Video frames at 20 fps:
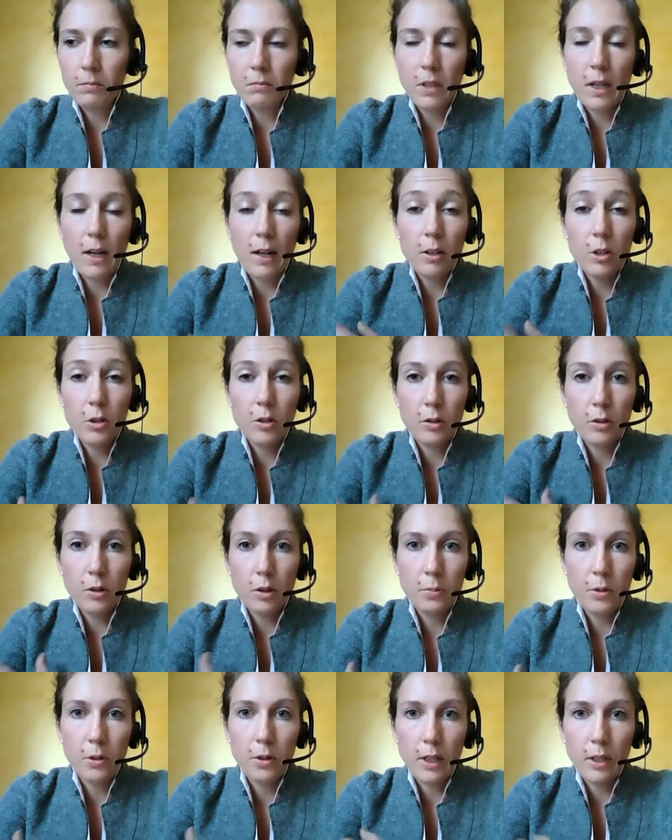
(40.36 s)
cultural
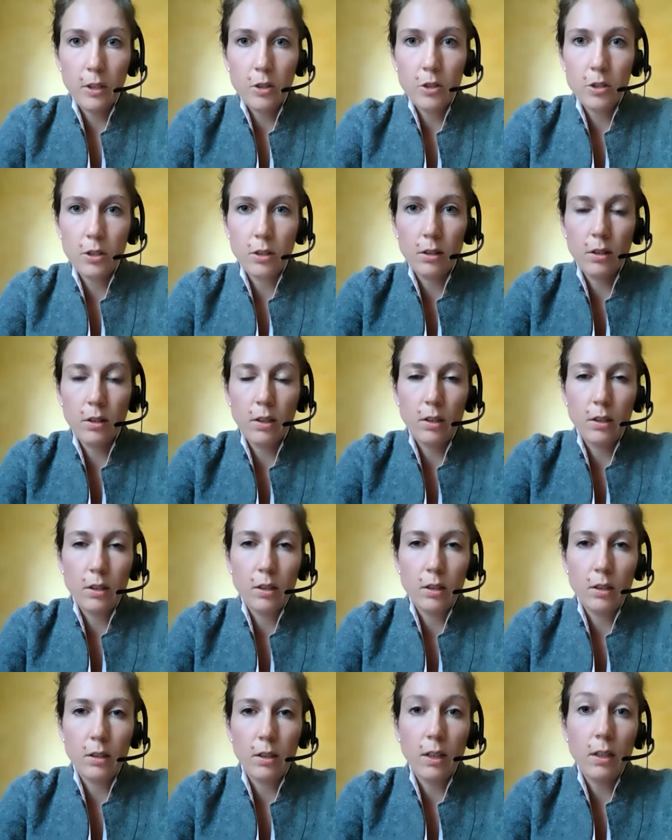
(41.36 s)
cooperation,
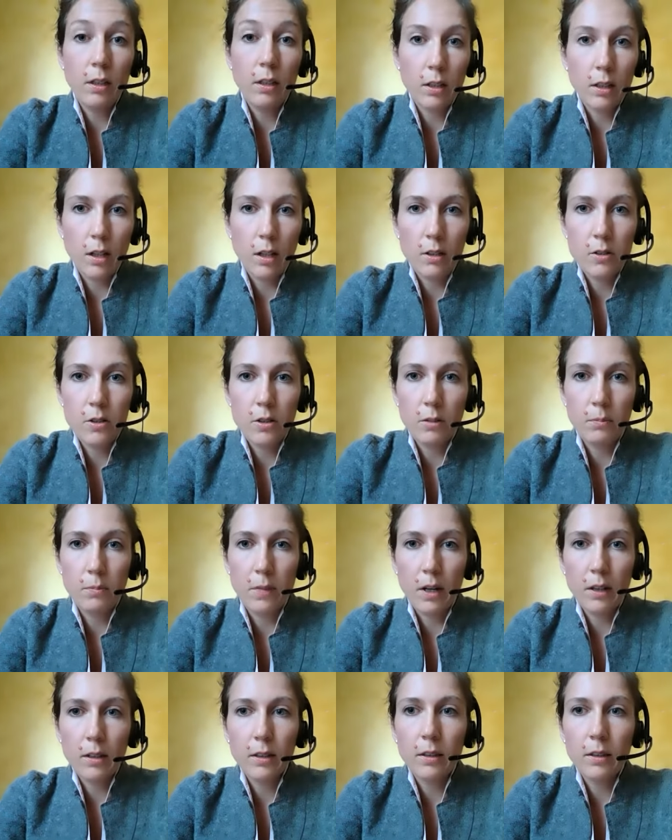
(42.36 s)
intercultural
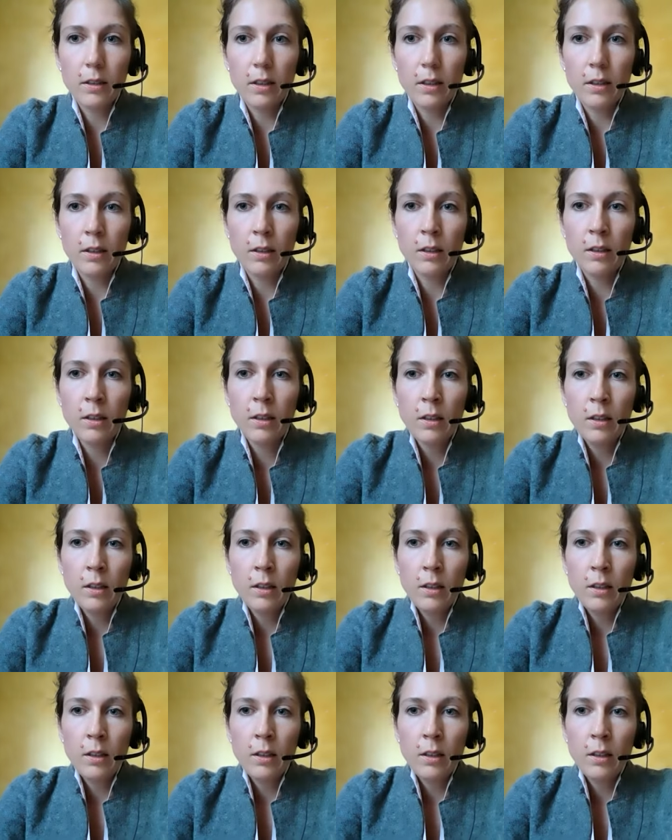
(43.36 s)
marketing,